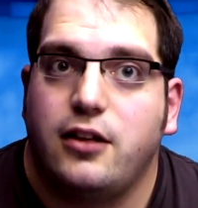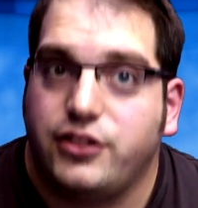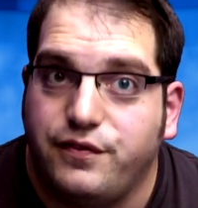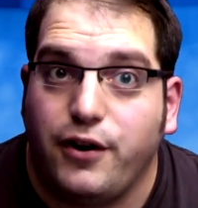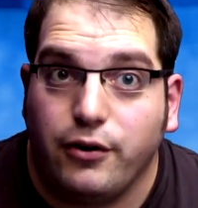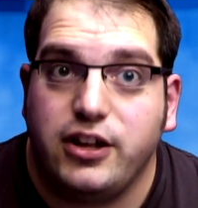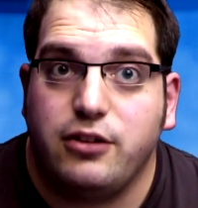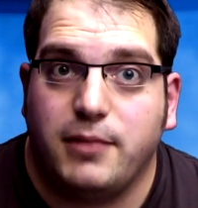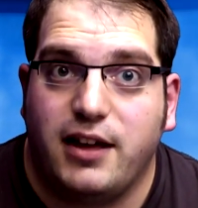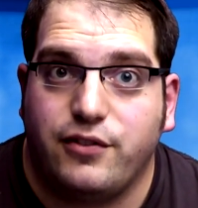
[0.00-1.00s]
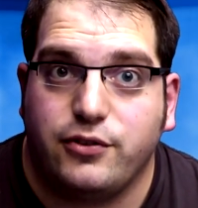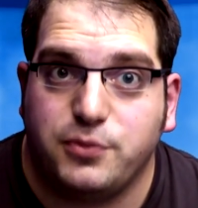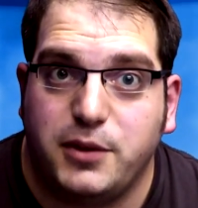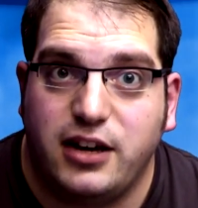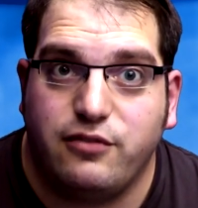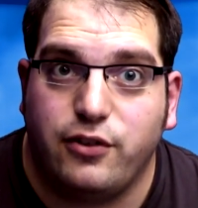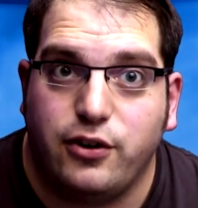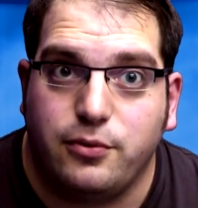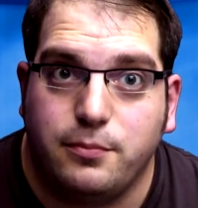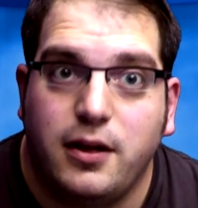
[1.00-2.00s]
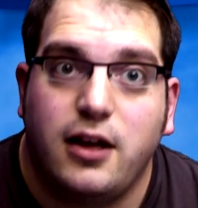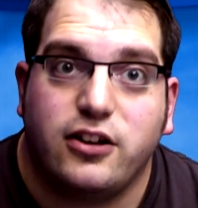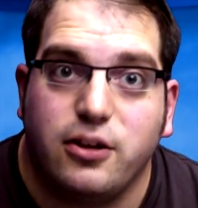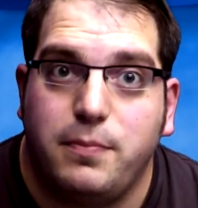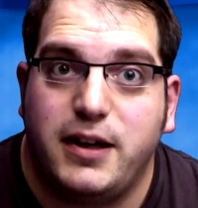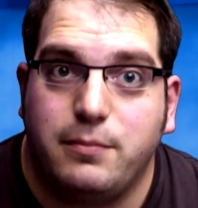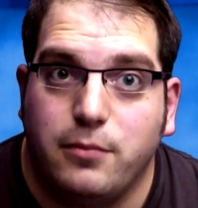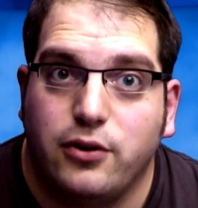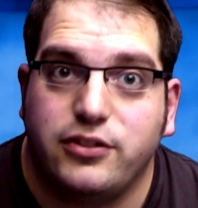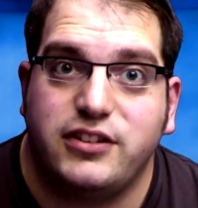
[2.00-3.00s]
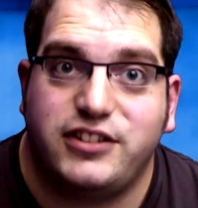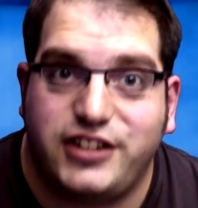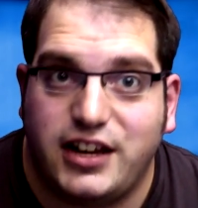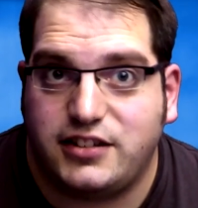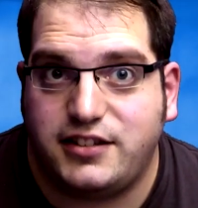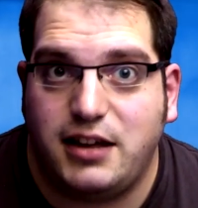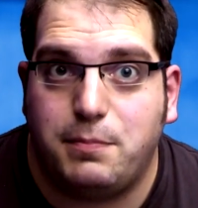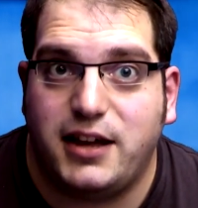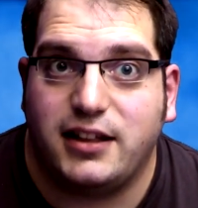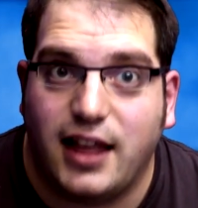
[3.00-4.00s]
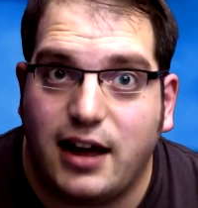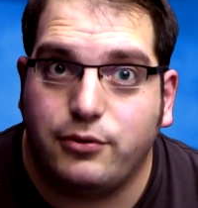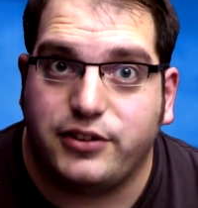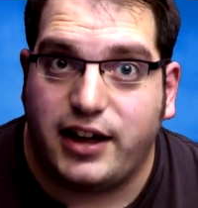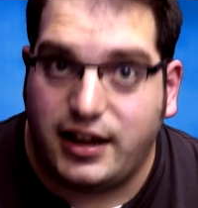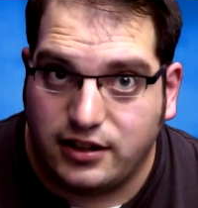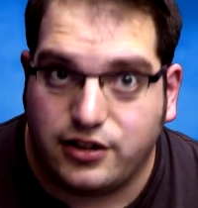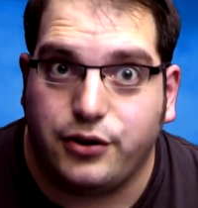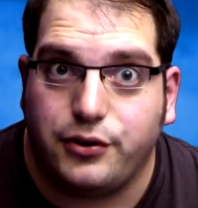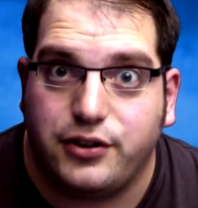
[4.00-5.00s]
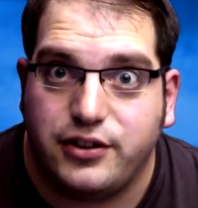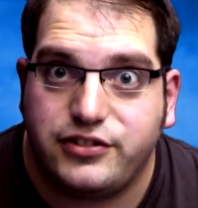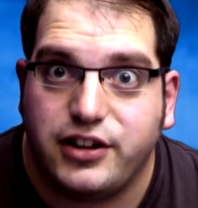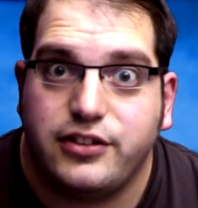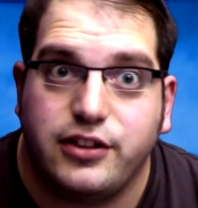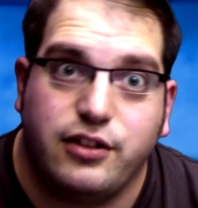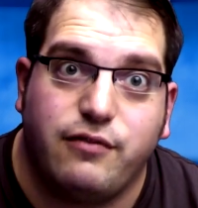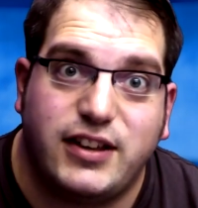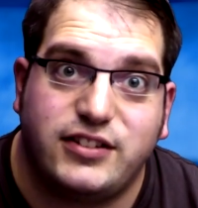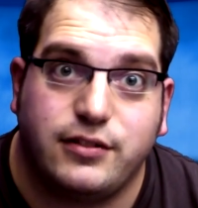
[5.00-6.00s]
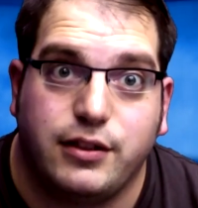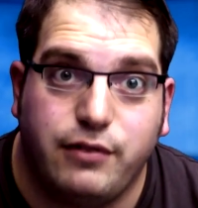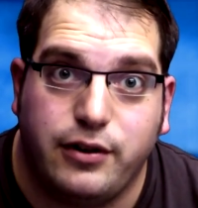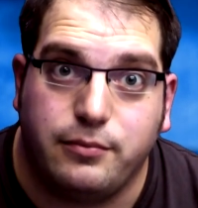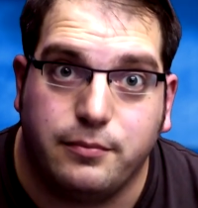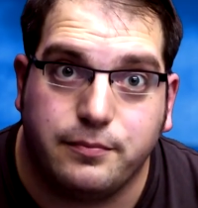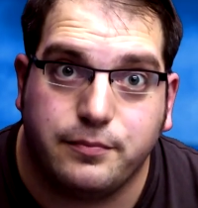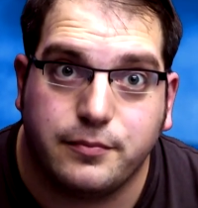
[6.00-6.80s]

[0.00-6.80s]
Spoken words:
The volume levels within a room can be more than 6 dB louder in the corners than the rest of the room.